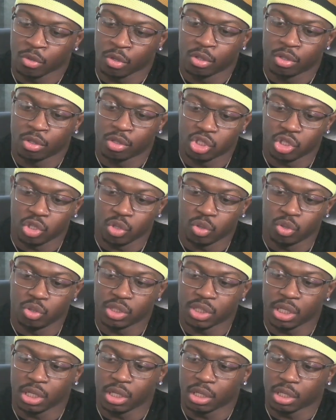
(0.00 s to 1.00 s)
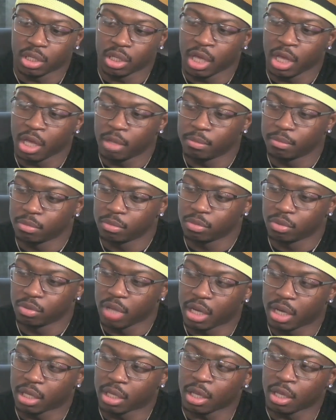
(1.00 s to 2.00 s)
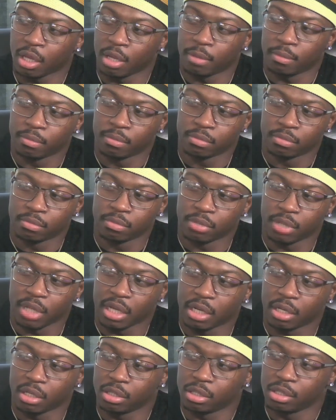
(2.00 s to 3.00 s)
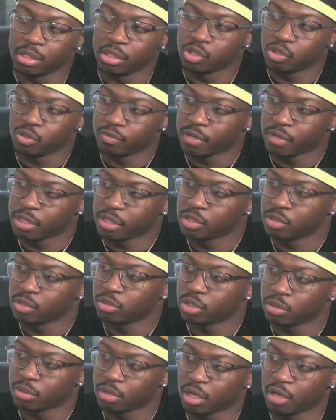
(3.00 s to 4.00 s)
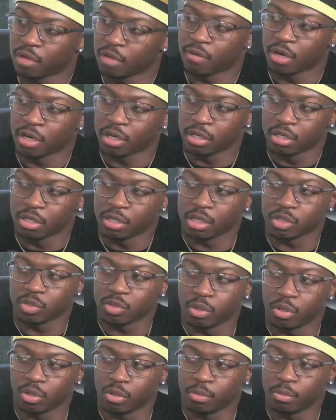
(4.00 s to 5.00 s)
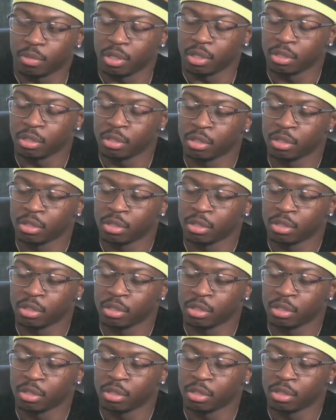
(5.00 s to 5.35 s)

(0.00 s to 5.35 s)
So you said a camp. You got a camp out of a uh, two five two showdown, right? Mm-hmm. That's what we gonna be.